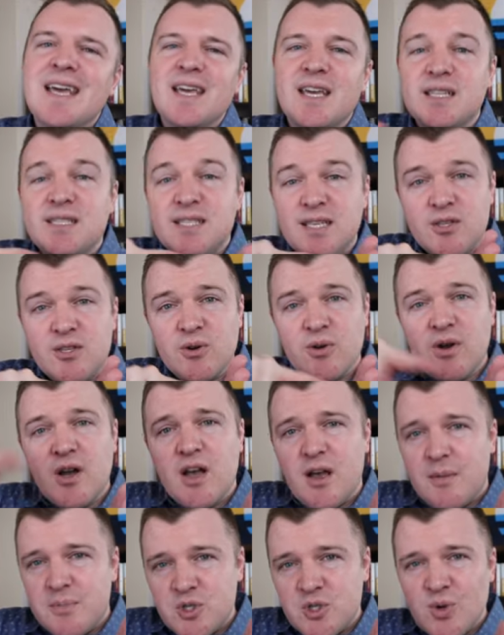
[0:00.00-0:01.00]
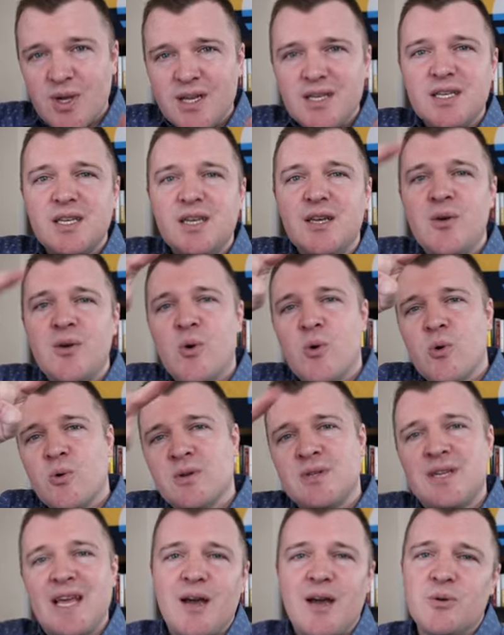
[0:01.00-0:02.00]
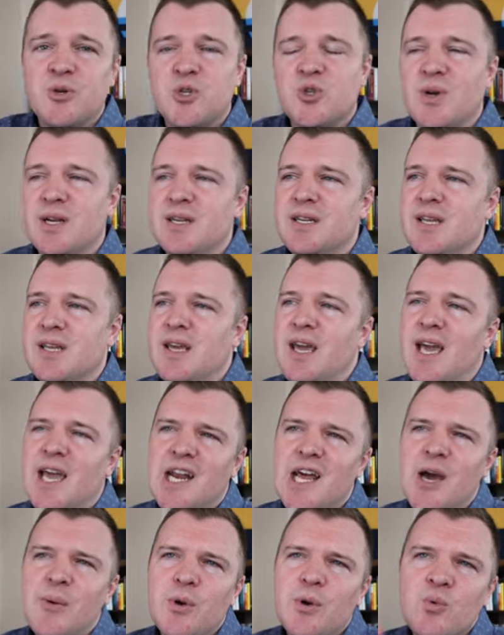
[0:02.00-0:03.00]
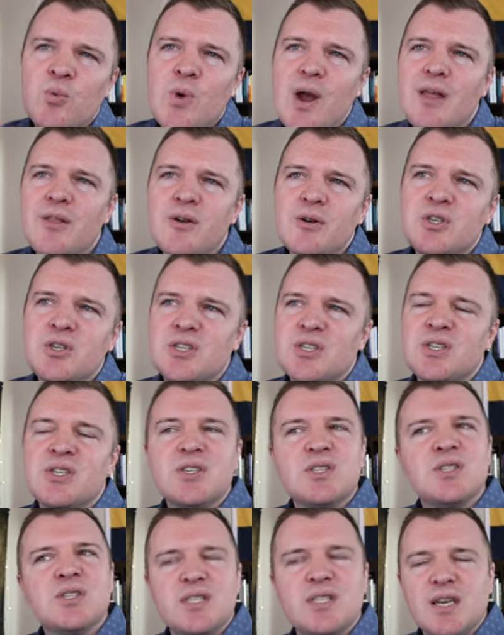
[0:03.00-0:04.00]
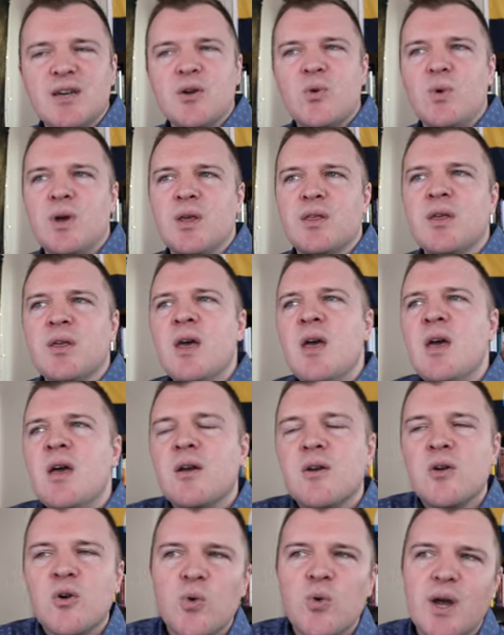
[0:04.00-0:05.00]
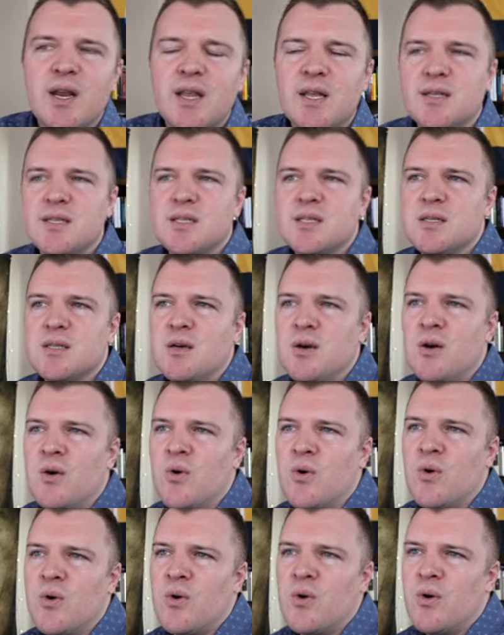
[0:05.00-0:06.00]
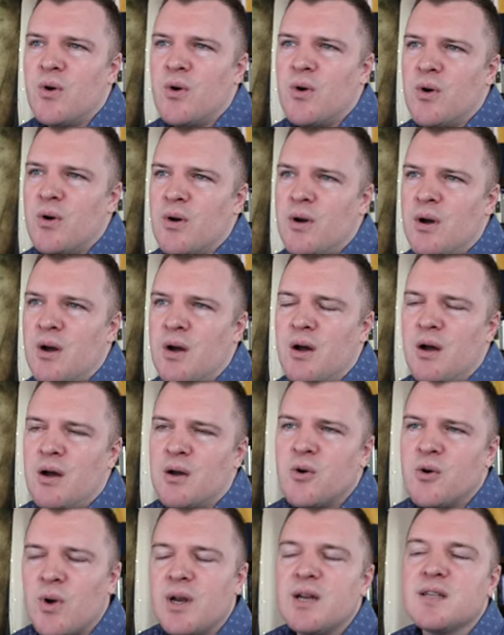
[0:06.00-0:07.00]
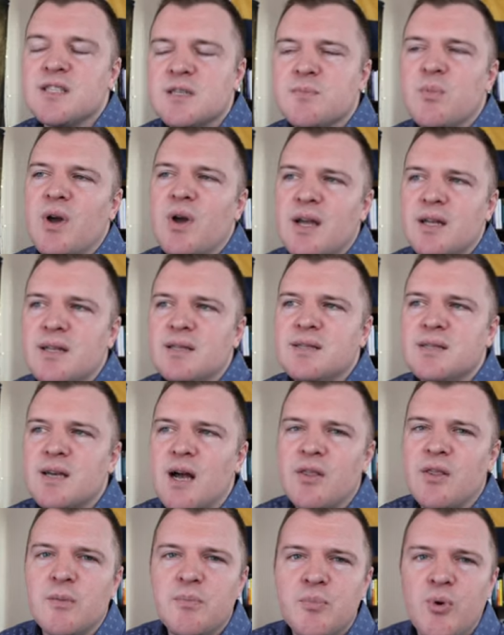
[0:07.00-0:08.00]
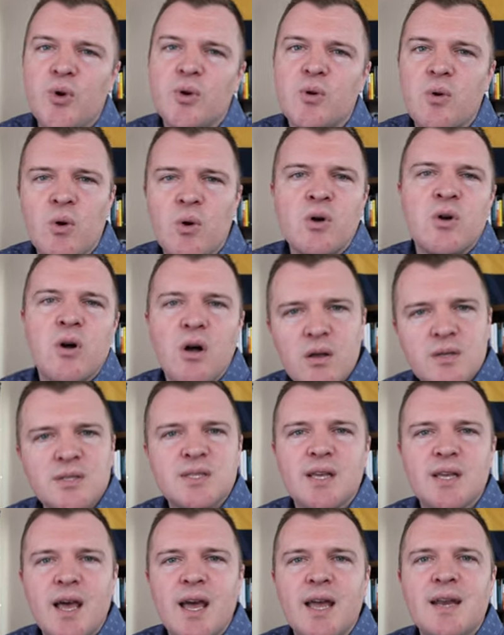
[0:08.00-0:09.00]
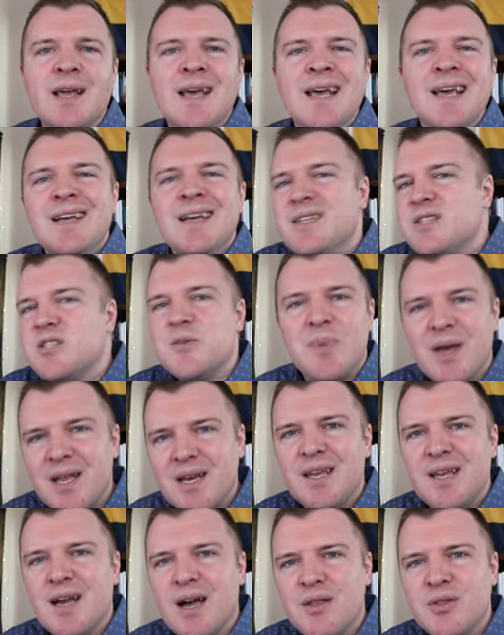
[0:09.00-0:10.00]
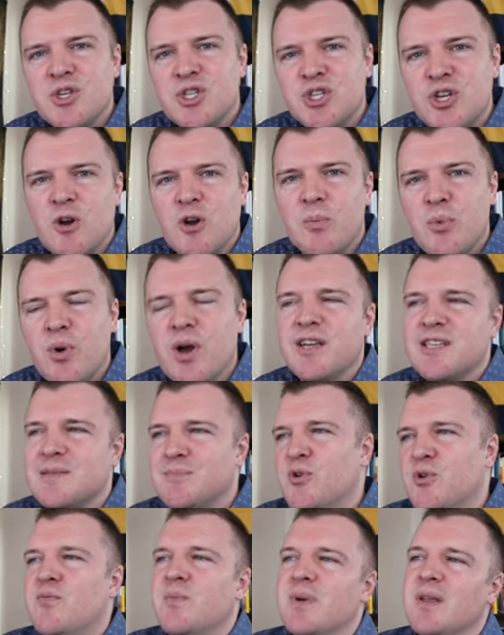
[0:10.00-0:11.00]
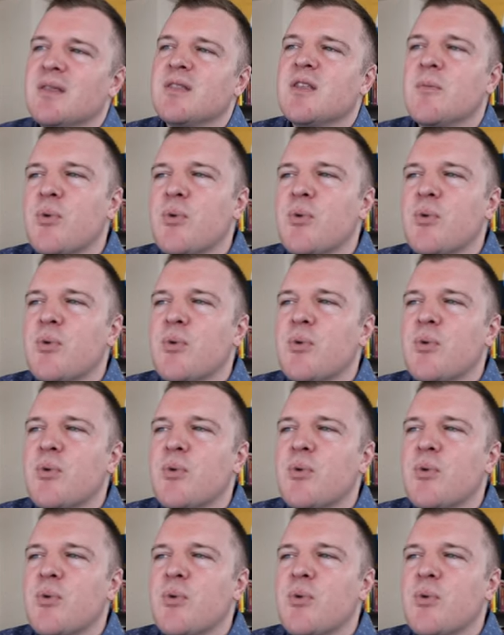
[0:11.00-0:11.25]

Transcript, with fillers: It's either uptrending or downtrending, and I would rather just stick with credit or uh, credit spreads on the put or call side, depending on the share price movement.